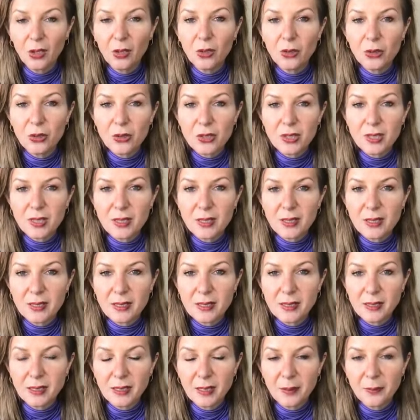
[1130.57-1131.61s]

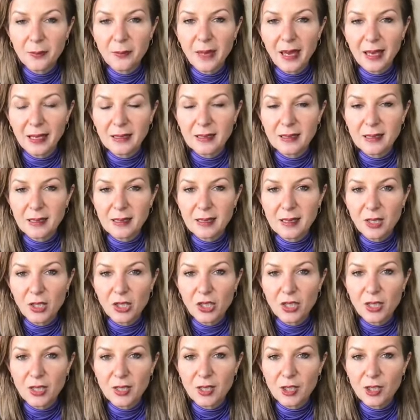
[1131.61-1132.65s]
Losers make
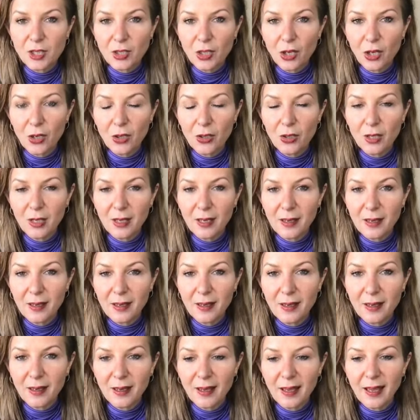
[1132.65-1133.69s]
decisions
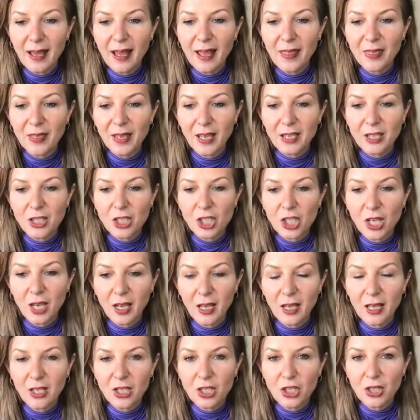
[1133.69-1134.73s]
slowly and they
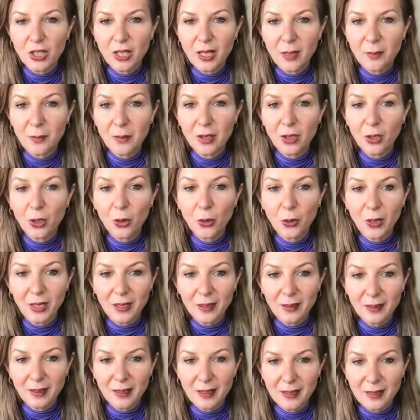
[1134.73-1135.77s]
change them
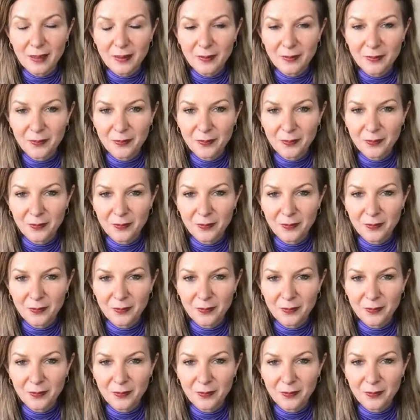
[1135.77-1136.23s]
quickly.